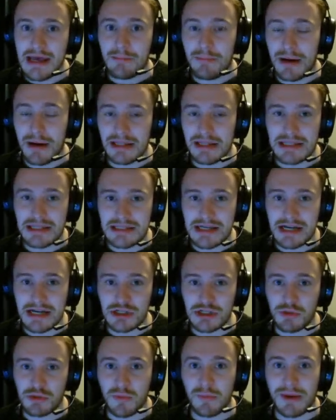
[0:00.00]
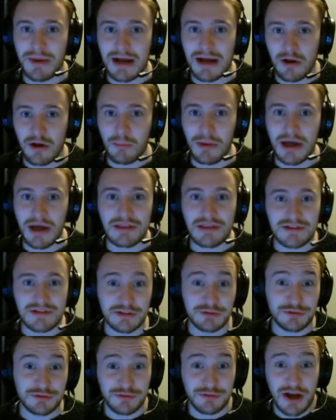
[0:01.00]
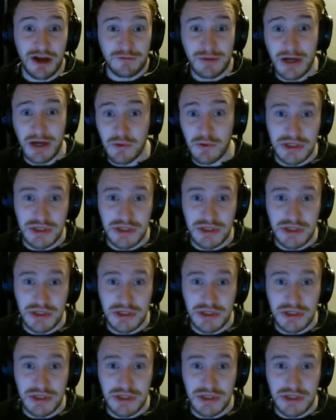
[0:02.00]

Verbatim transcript: buy the attack chopper back or buy the self-revive back,